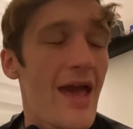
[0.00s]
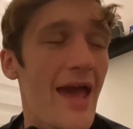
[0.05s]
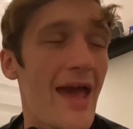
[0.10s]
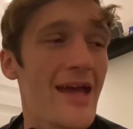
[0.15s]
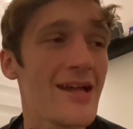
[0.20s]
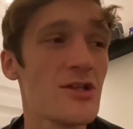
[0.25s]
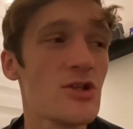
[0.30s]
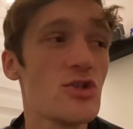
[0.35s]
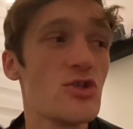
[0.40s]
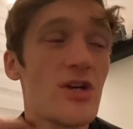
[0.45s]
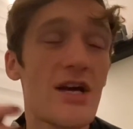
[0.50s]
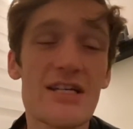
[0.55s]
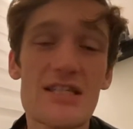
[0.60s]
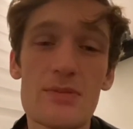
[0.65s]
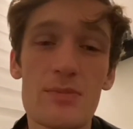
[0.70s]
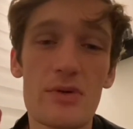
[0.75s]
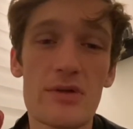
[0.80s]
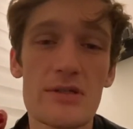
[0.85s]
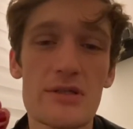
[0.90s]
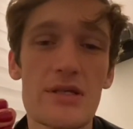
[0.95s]
and
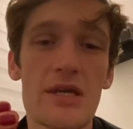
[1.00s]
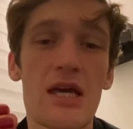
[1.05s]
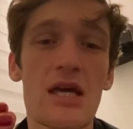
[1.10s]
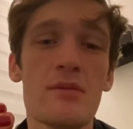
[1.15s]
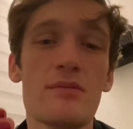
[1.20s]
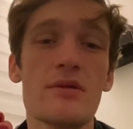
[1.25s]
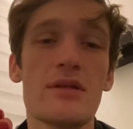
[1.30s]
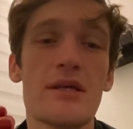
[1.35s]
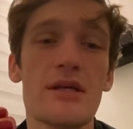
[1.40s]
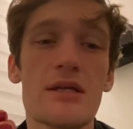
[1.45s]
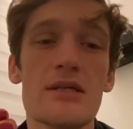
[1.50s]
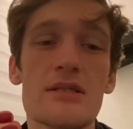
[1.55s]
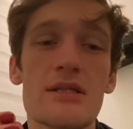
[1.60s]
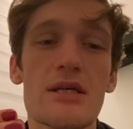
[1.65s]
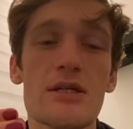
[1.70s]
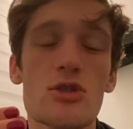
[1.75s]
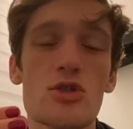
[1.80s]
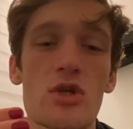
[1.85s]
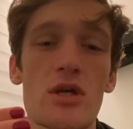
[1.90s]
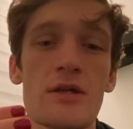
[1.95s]
Jesper's gambling
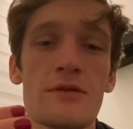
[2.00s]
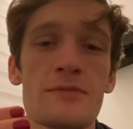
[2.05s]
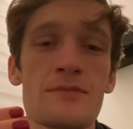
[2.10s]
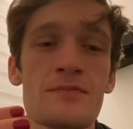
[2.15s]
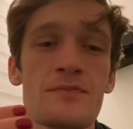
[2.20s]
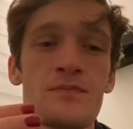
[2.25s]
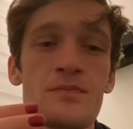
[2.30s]
addiction,